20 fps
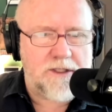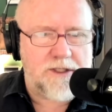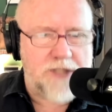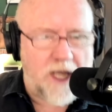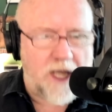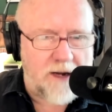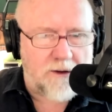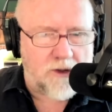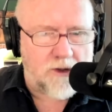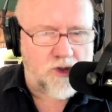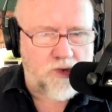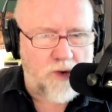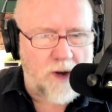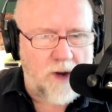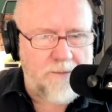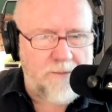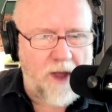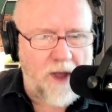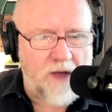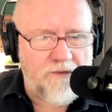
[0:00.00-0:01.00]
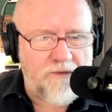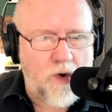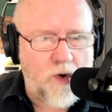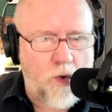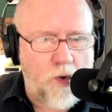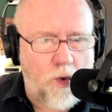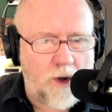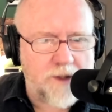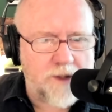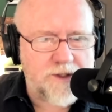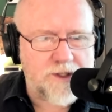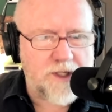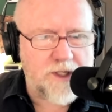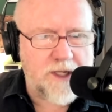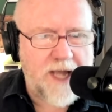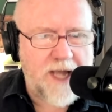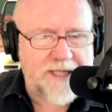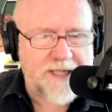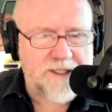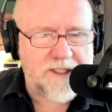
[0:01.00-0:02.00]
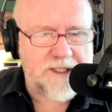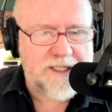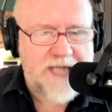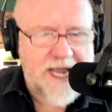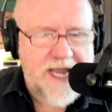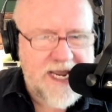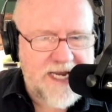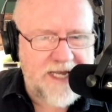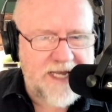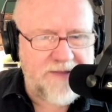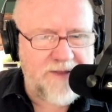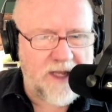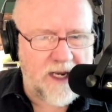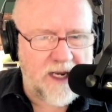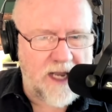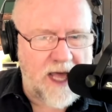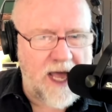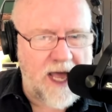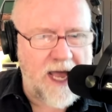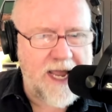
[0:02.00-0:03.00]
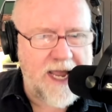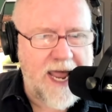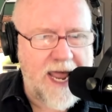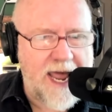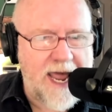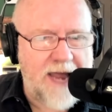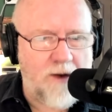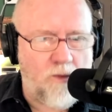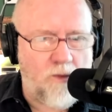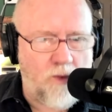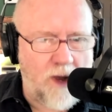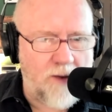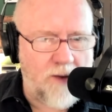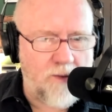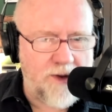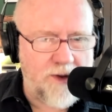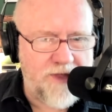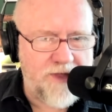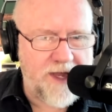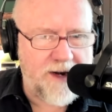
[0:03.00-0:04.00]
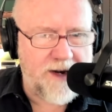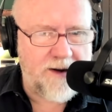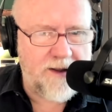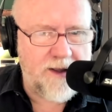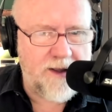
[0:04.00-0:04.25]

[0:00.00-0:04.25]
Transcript: Donald Trump, of course, has taken the lie and run with it.